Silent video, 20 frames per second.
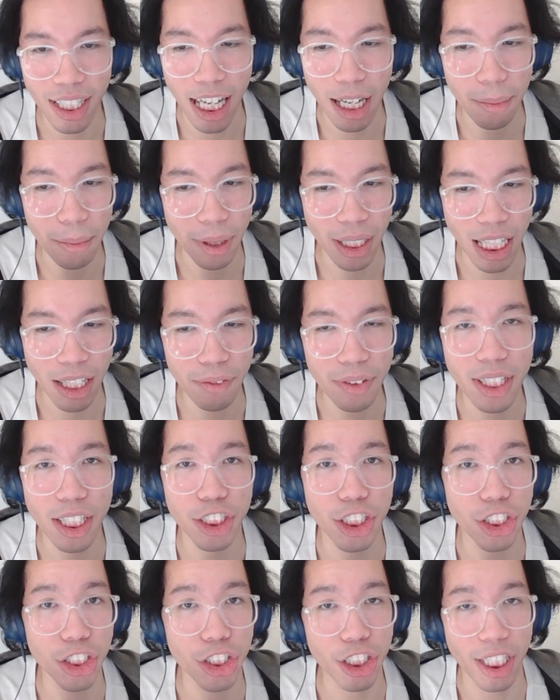But I haven't
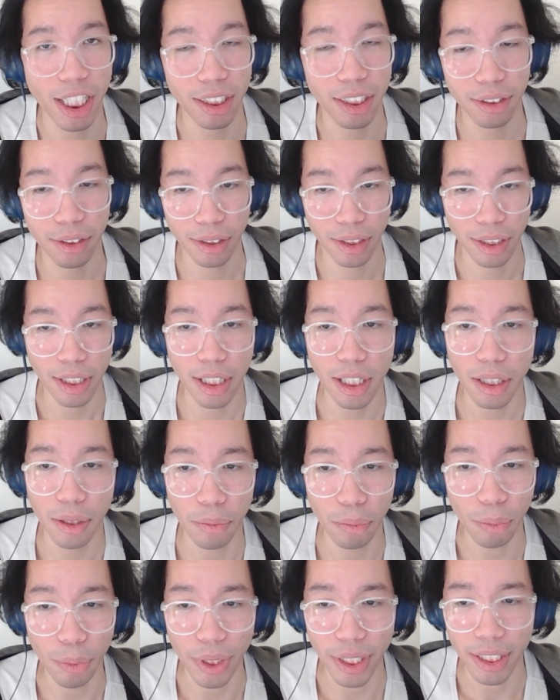actually checked
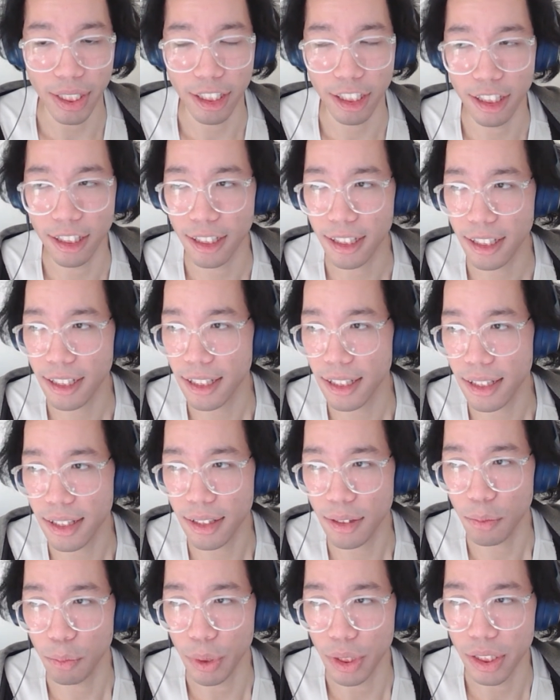with
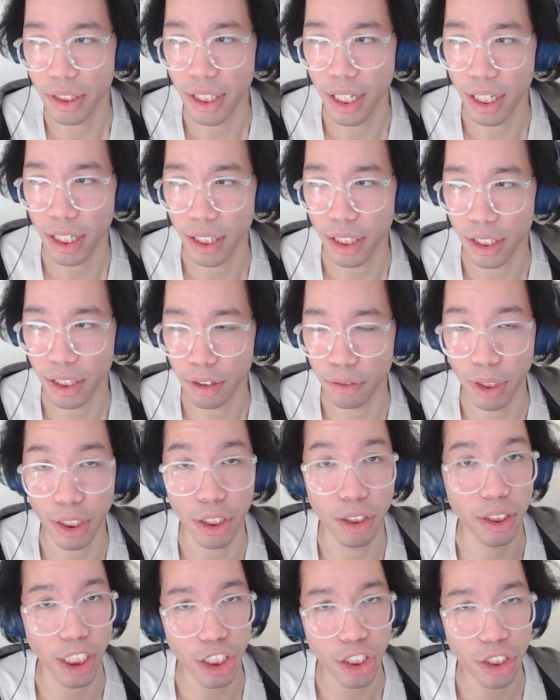their
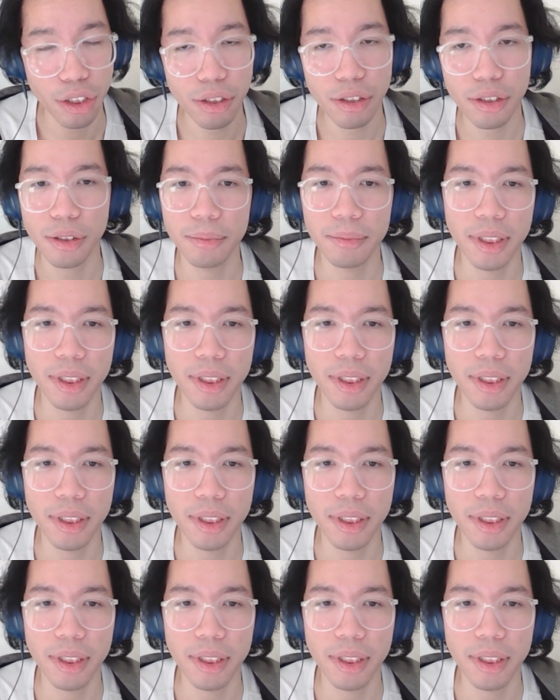regulations,